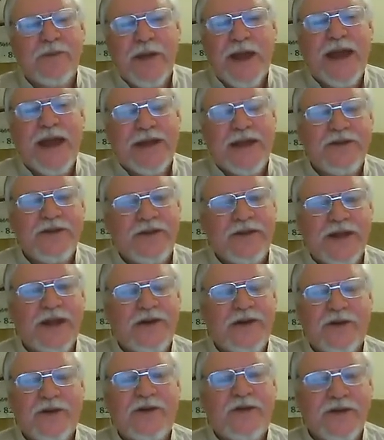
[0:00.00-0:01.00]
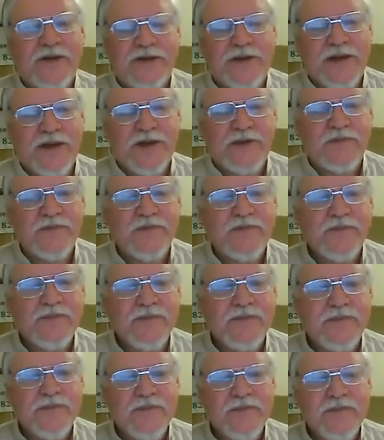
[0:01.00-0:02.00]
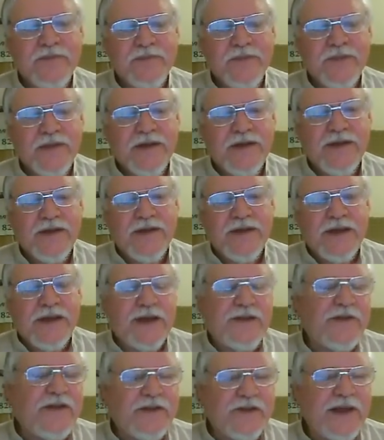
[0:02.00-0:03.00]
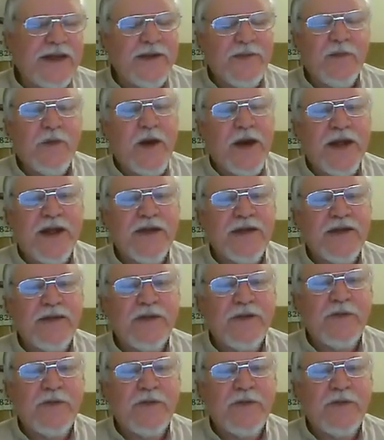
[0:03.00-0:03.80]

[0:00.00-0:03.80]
back into that all the time. In the same way,